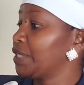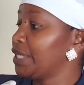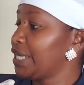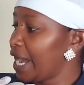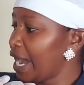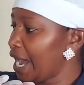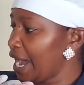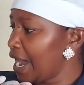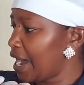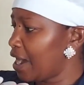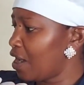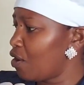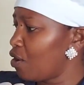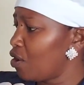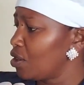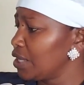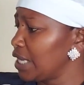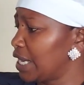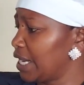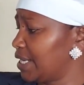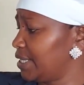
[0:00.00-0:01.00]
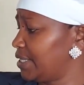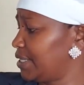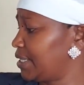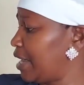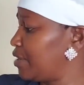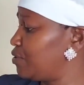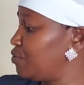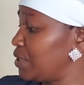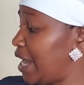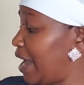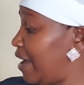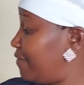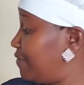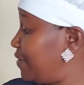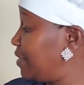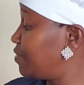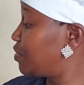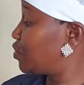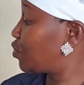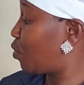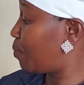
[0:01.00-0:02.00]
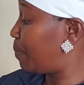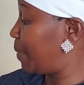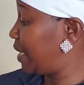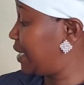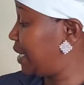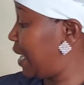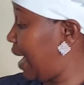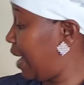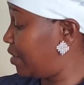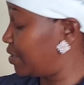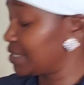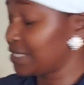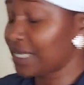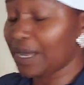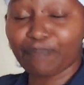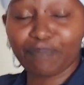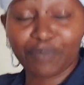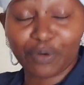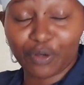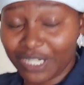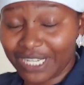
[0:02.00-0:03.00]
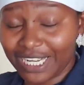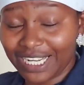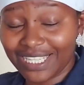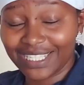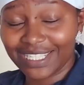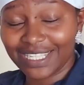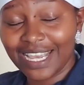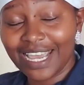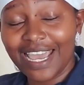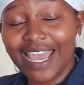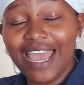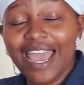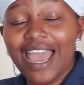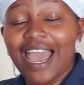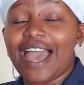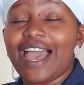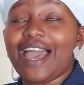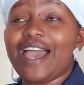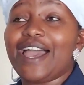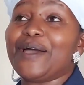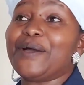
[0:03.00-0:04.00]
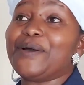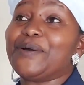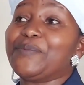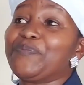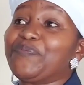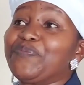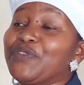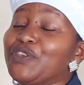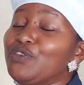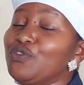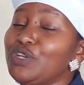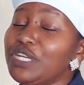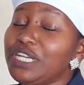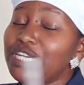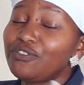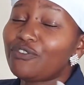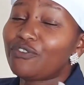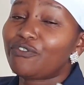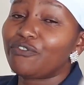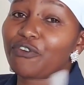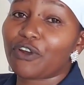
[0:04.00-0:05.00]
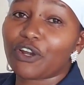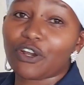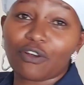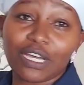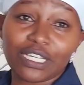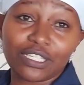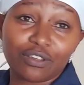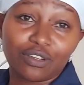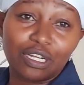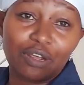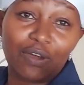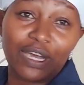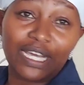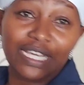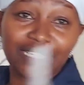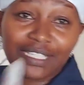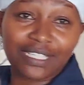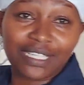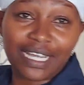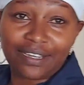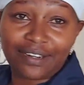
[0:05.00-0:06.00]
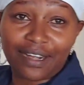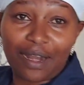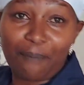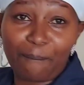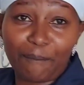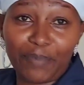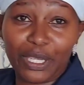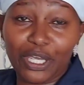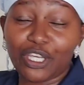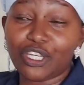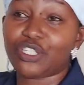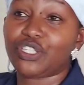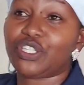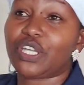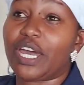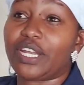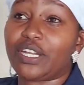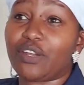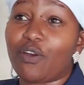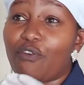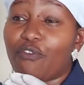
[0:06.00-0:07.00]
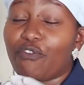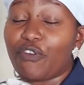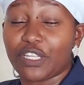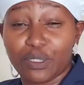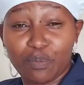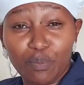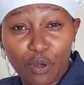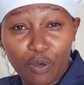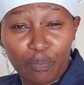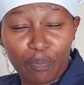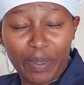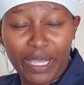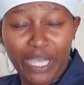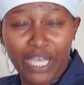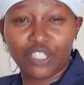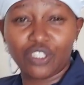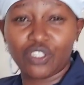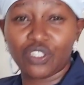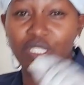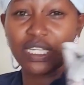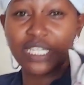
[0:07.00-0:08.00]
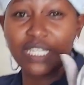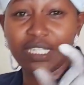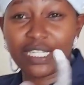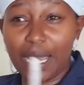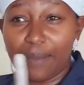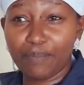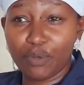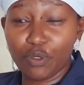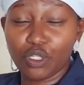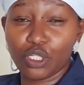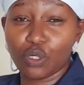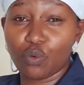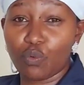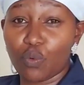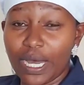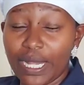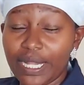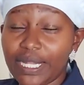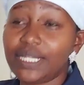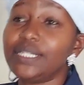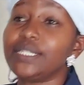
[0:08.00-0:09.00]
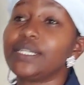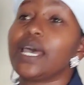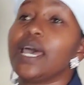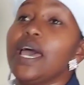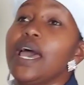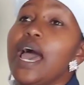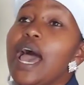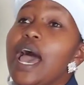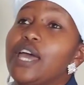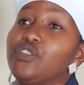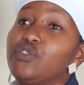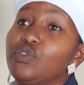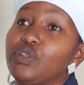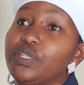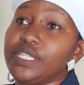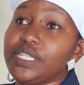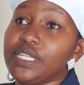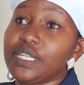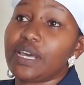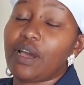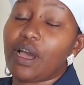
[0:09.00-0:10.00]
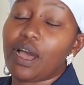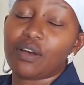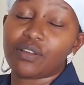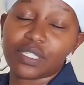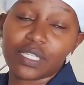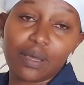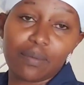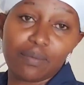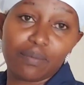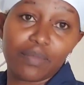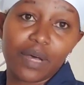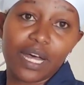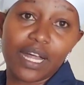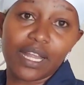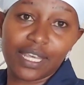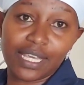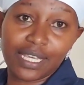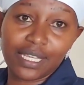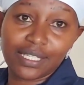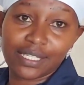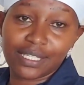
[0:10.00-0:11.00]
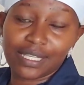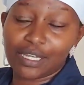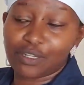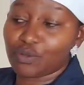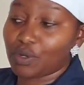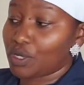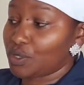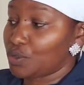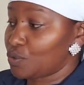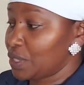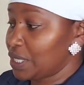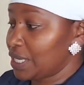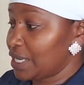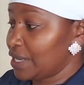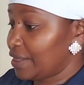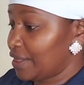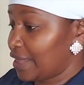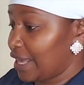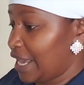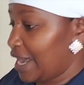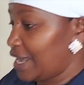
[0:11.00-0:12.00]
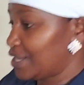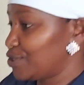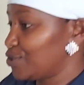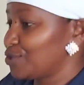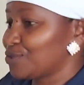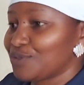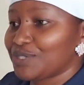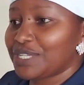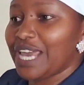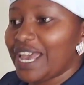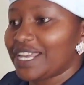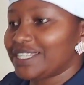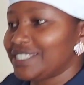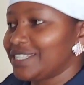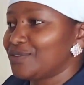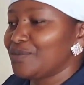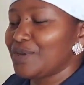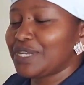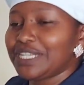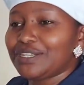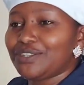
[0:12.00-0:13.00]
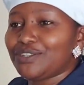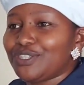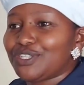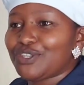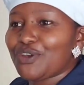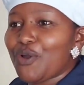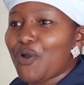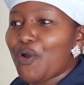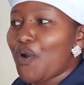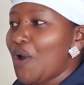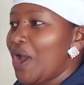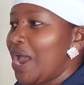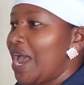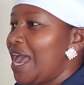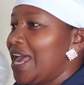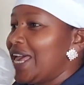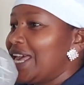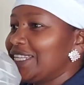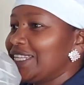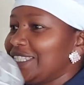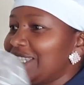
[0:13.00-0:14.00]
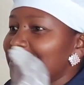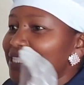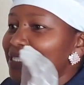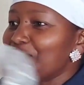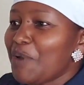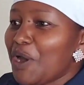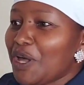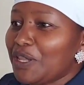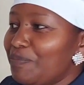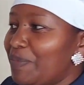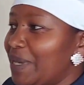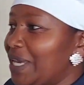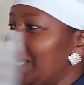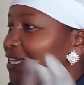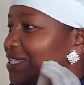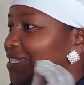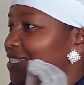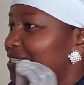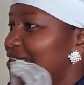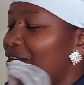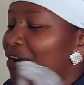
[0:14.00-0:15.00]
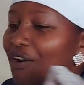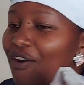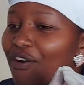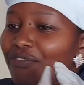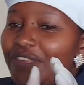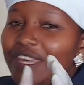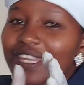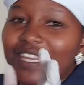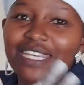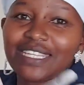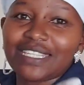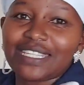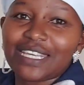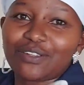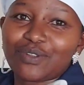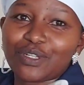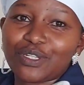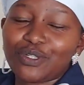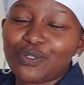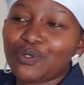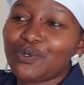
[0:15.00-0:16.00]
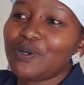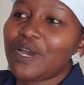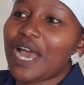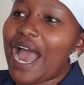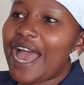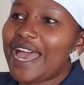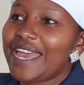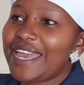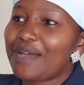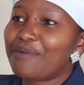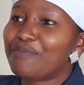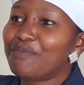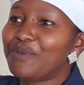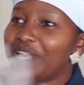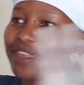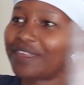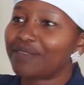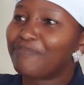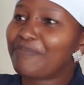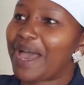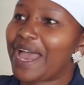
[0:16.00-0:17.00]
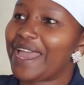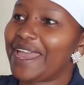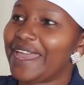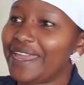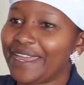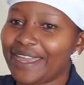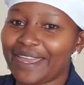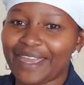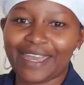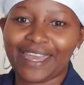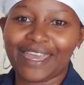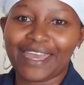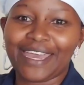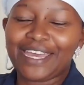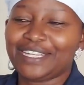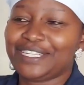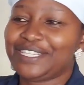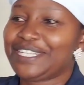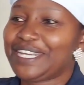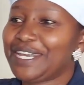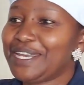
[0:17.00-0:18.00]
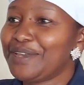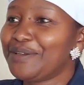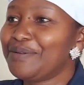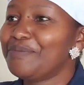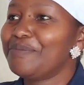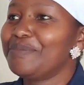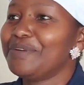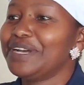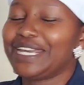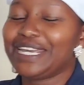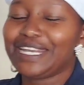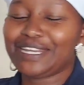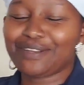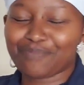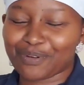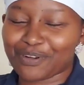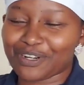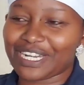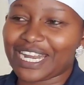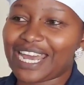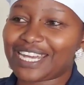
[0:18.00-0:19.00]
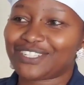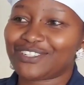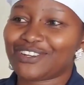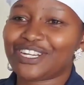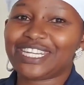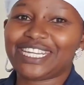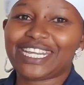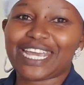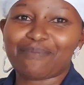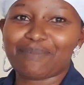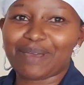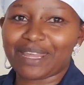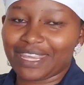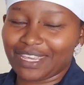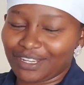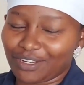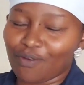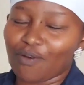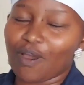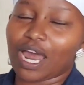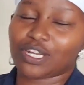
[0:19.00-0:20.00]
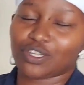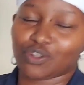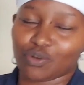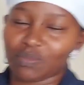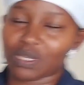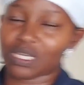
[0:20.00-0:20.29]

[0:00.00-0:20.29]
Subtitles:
yeah, all that. And we're having so many awesome products. You need to follow us on our Instagram page and our Facebook page, Sinta Beauty World, and you'll see the awesome things that we are doing there. So today I just wanted to show just small bits of the things that we do. I am with my team in production here, but they don't want to